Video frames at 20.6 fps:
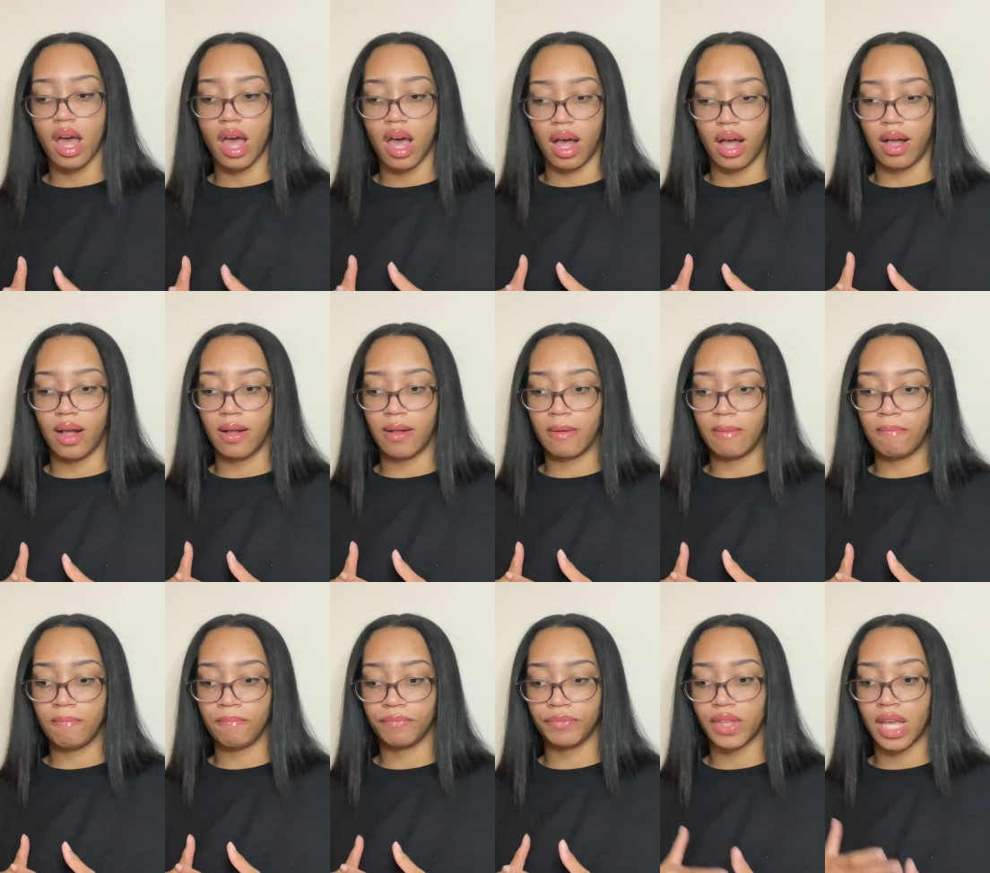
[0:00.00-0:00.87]

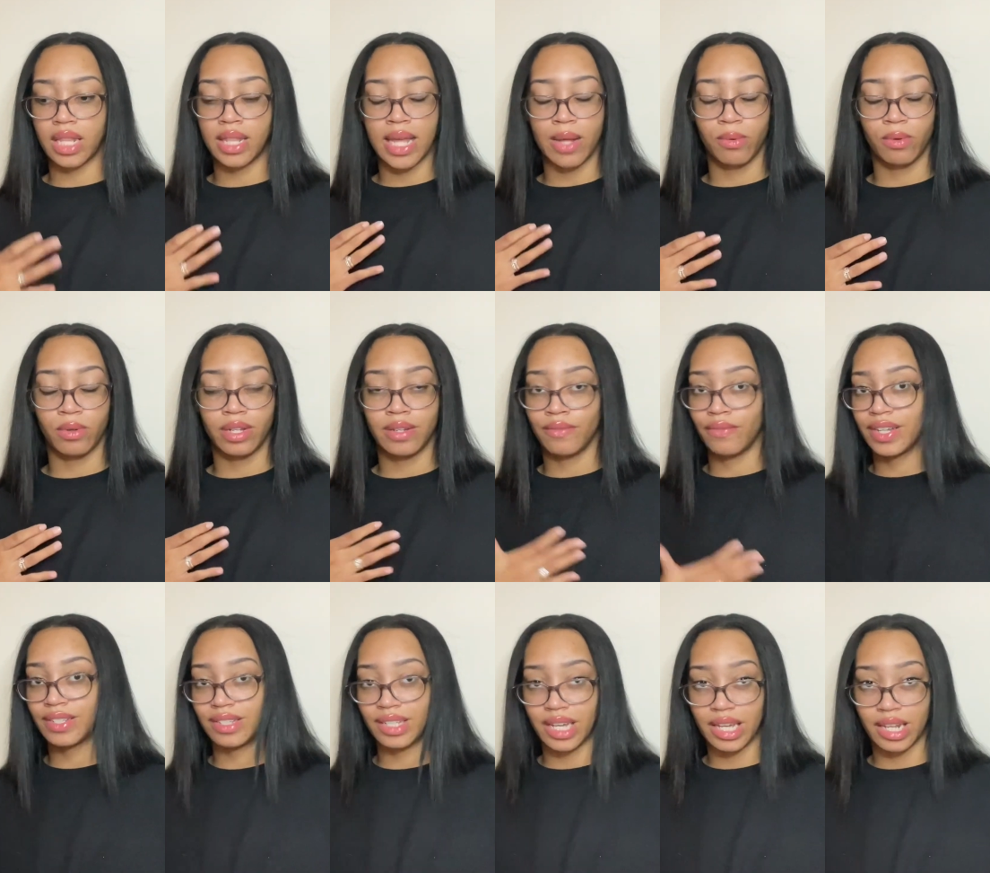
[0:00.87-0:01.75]
and they will
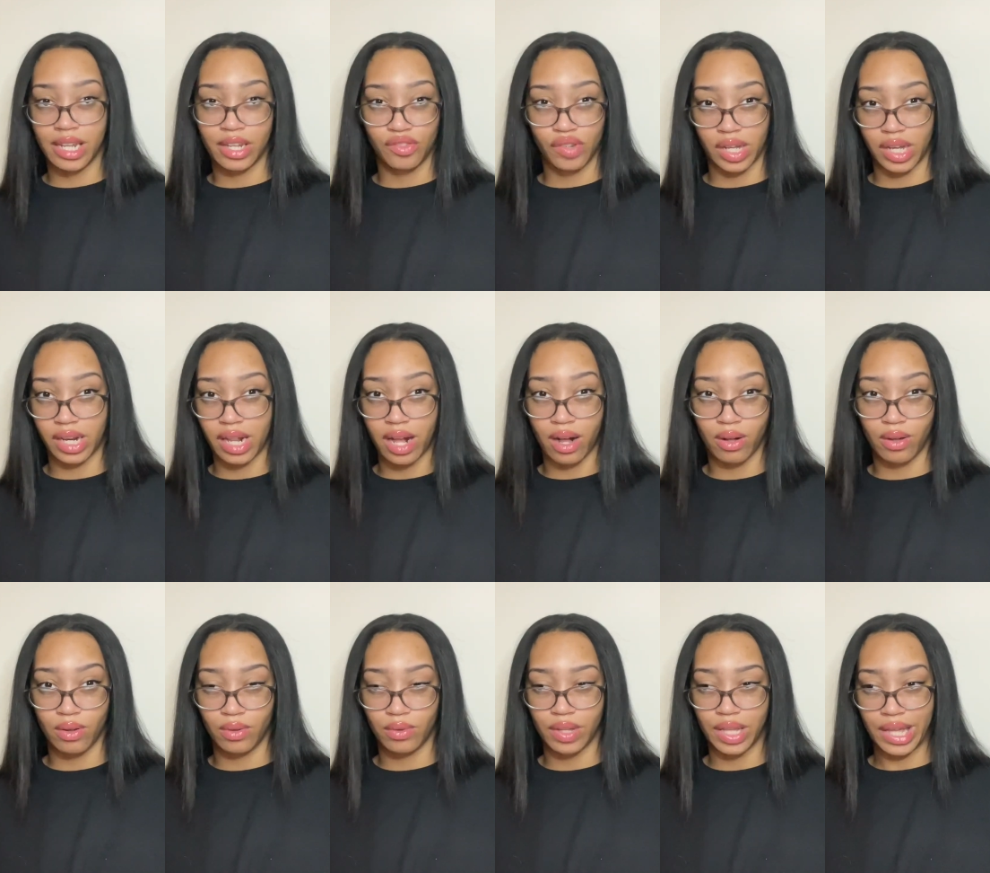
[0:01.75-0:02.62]
investigate it, check it
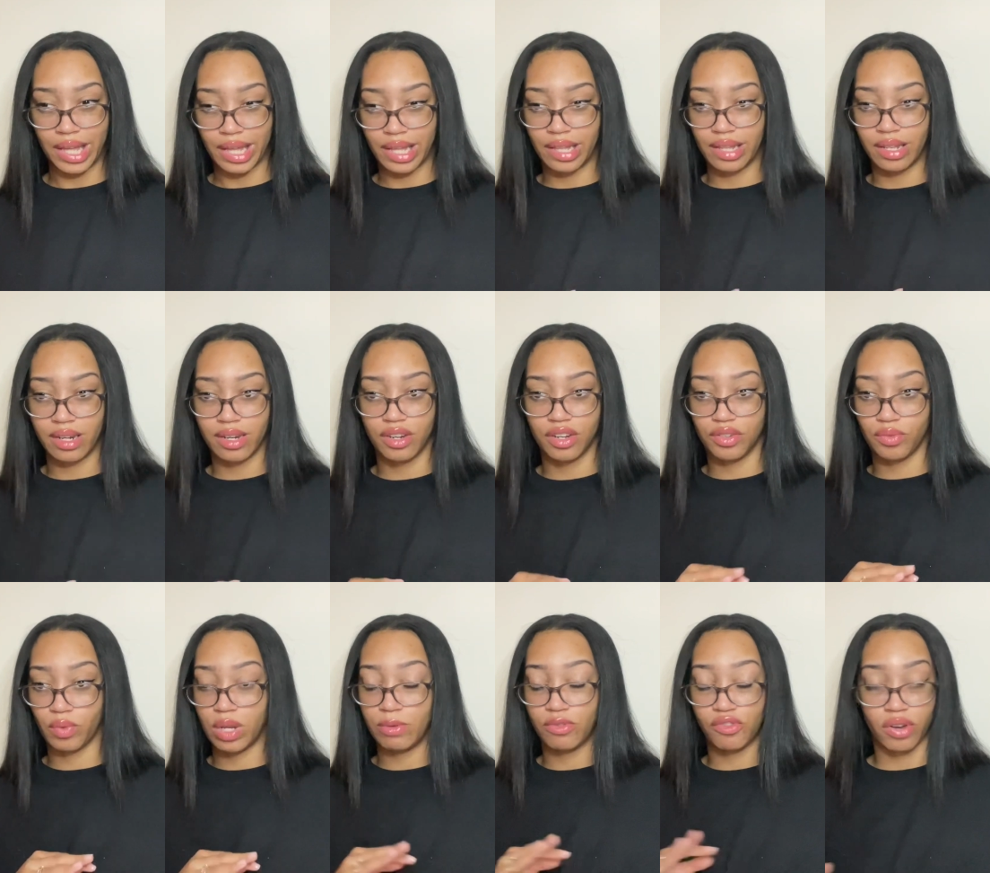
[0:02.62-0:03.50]
out, and
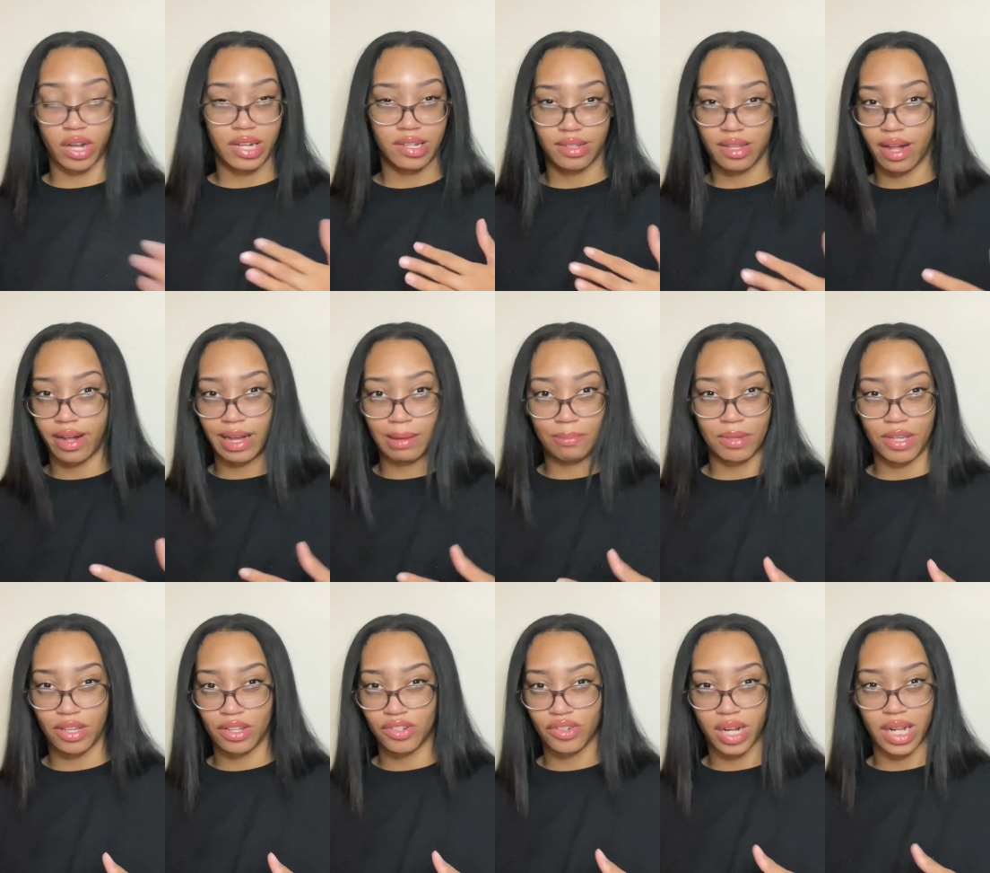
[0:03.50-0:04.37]
retrace the
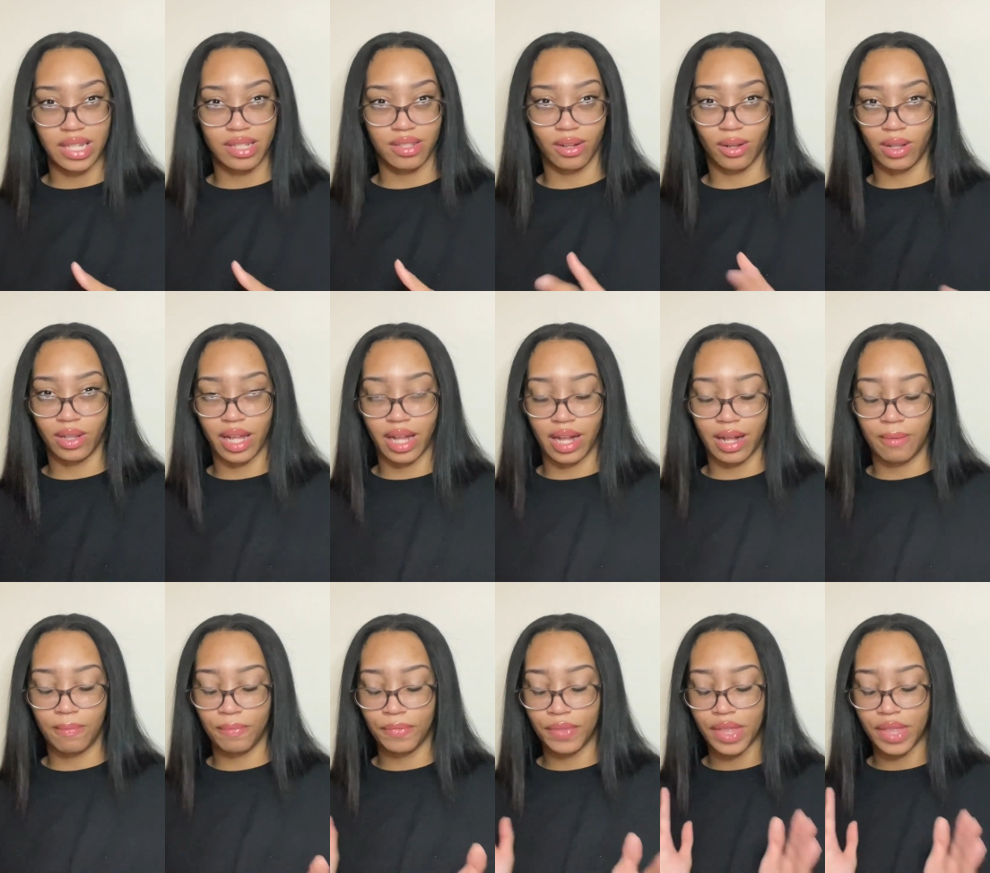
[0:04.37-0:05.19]
IP address, all that.